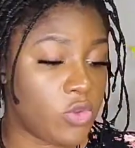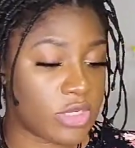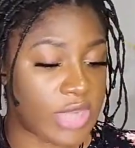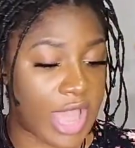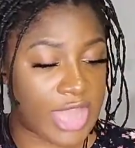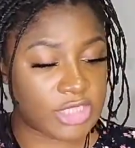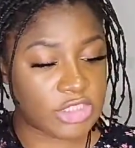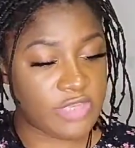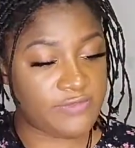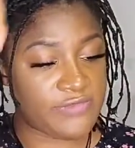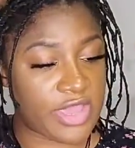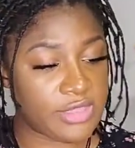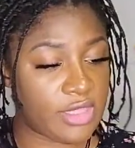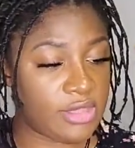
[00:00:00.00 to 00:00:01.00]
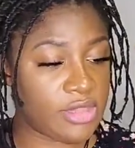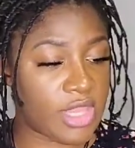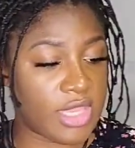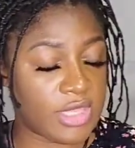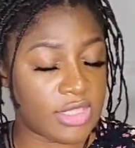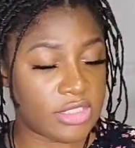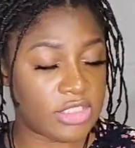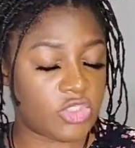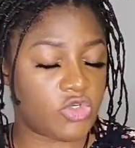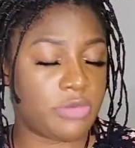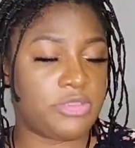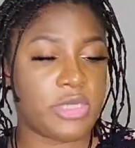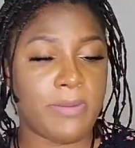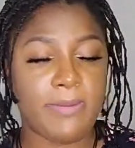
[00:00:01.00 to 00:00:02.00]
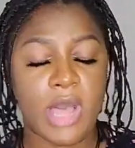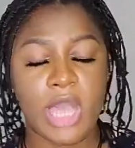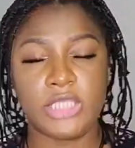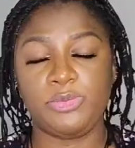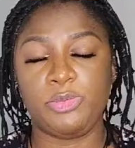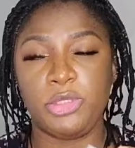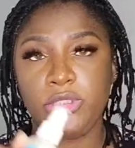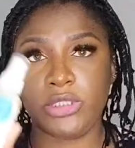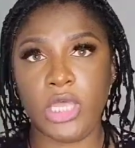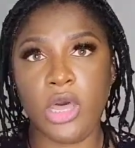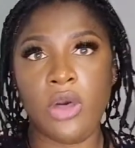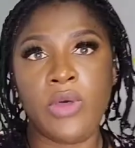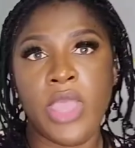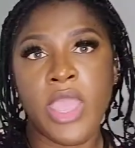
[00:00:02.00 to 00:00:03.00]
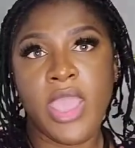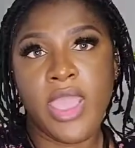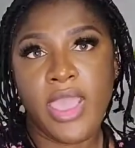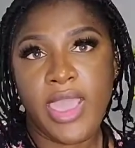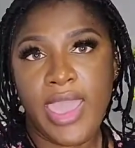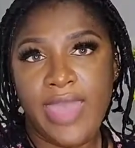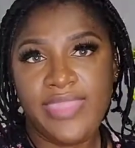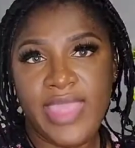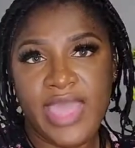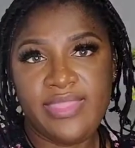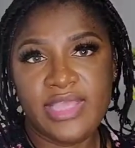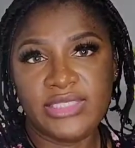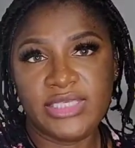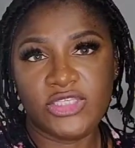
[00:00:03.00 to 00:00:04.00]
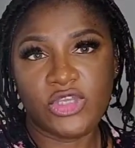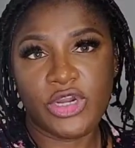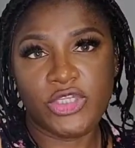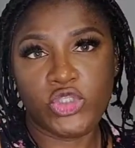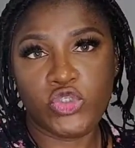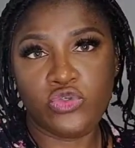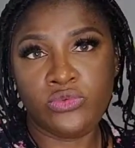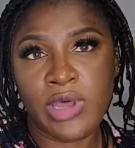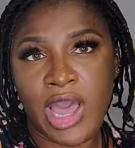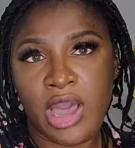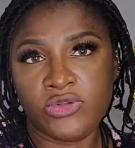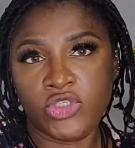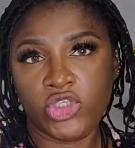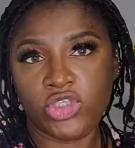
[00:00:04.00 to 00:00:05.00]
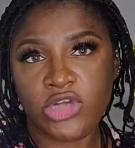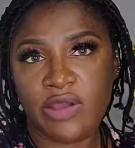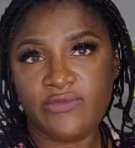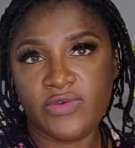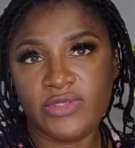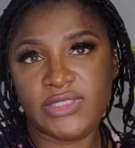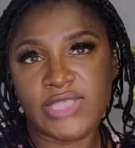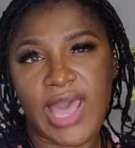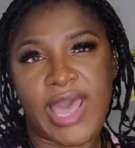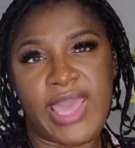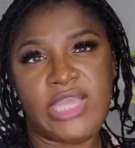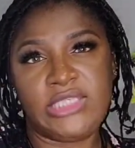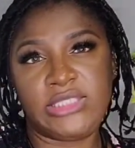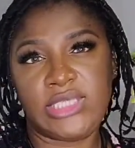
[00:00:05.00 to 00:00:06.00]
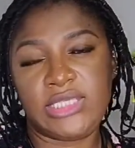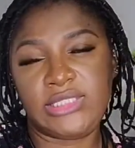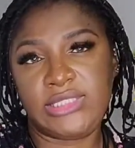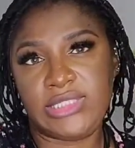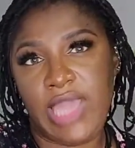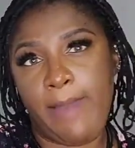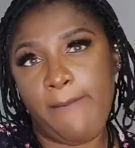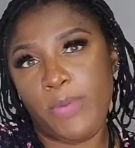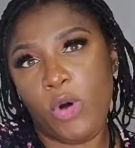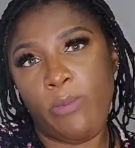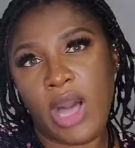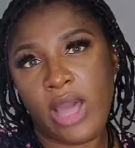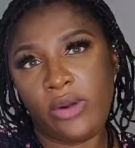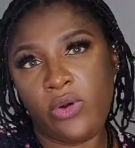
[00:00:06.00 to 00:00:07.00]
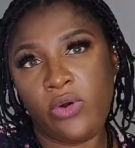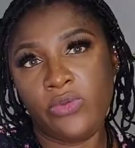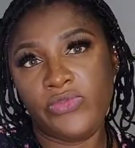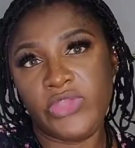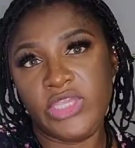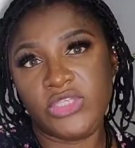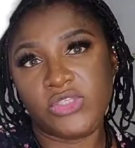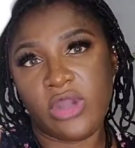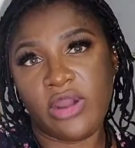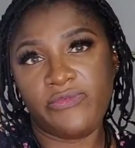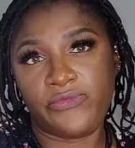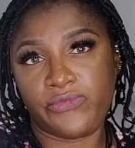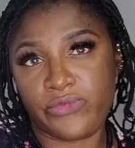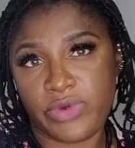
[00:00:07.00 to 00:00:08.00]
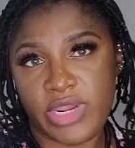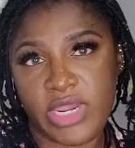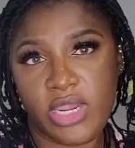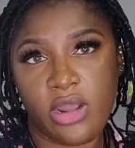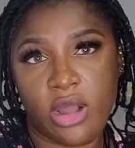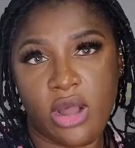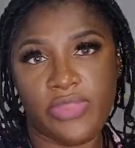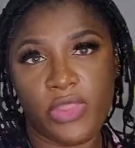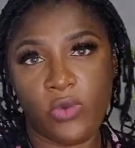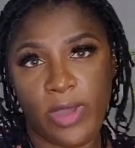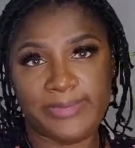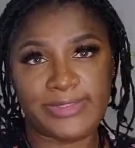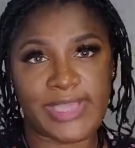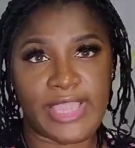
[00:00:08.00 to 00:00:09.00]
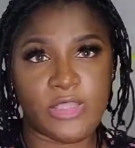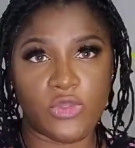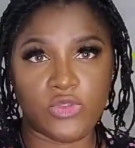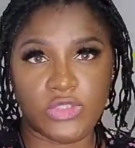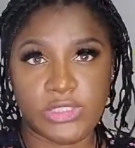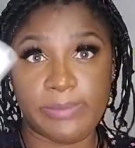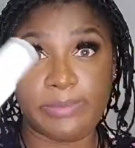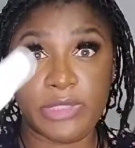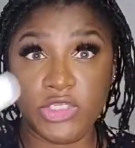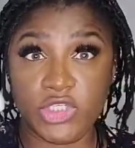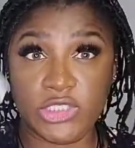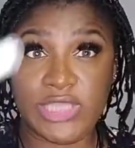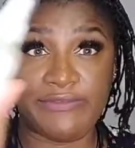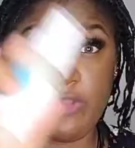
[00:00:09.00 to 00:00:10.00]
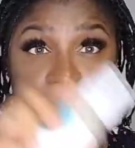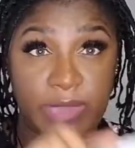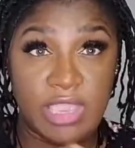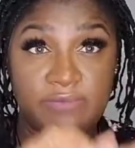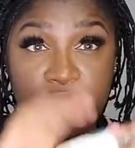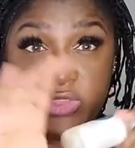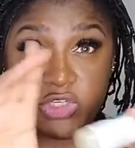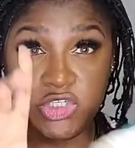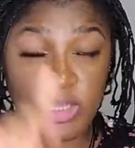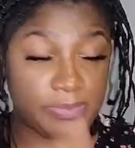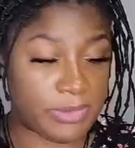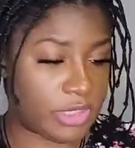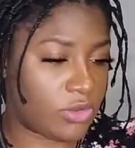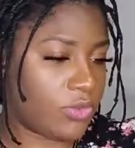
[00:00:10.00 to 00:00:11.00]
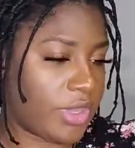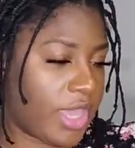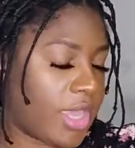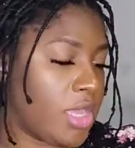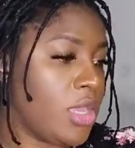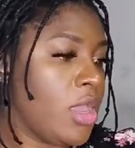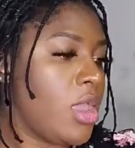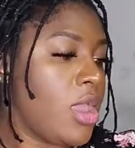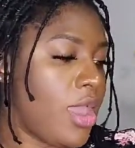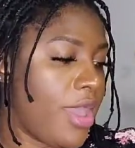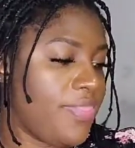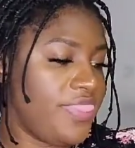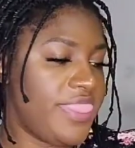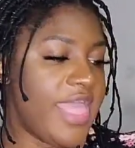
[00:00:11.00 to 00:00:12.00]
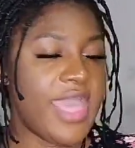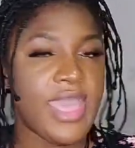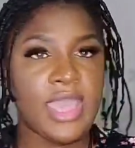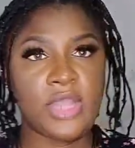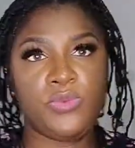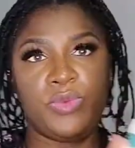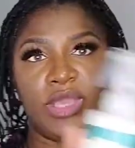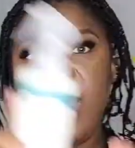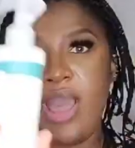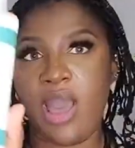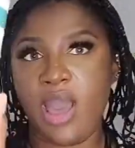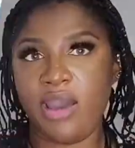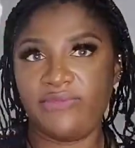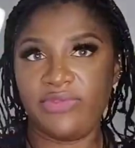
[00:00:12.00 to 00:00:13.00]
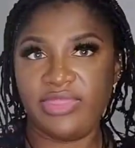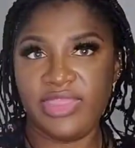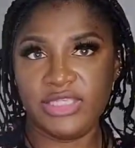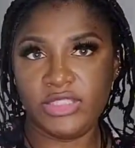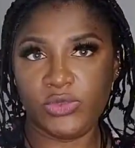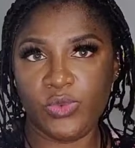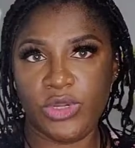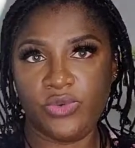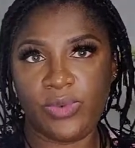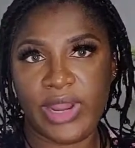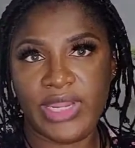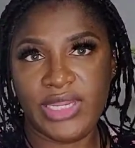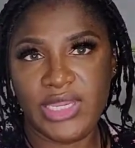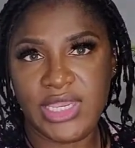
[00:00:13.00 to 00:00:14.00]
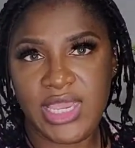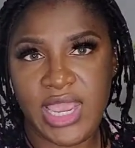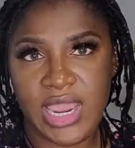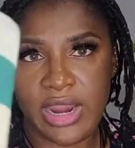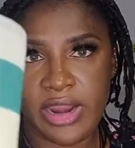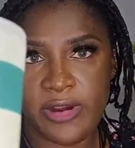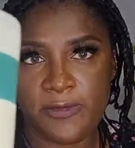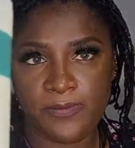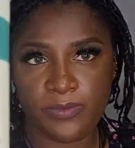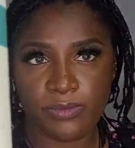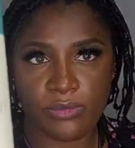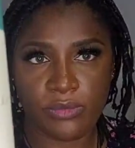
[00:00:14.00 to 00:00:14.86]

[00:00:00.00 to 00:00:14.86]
You can actually find the link in the description box below. And then this is our two ounce travel size sample bottle. These are free on the website. You simply just have to pay for the shipping, okay? And then we have this one right here.